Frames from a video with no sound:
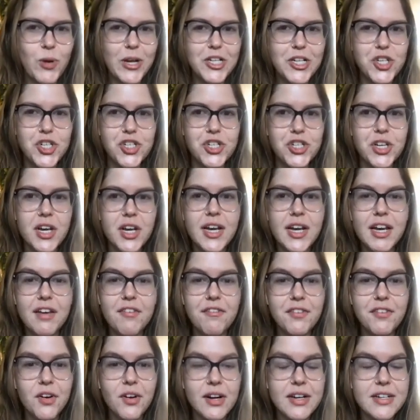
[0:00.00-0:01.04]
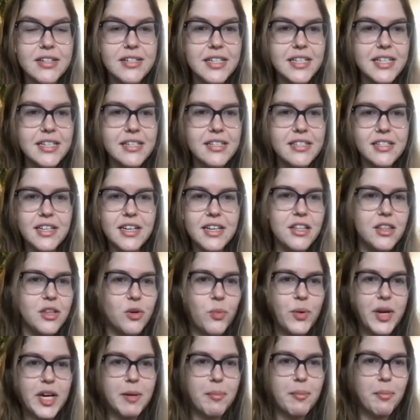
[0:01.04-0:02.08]
which if you're in DC
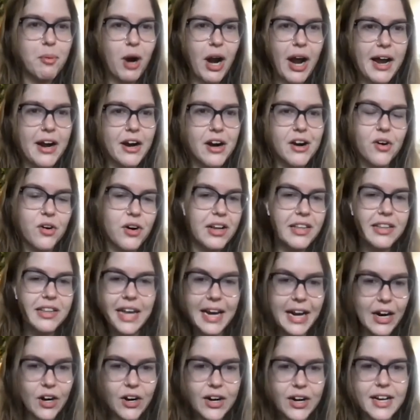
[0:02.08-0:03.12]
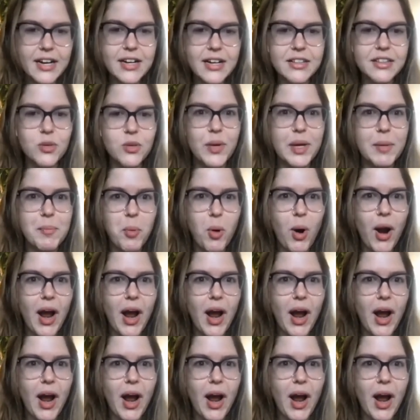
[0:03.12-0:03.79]
the week prior or in the area the week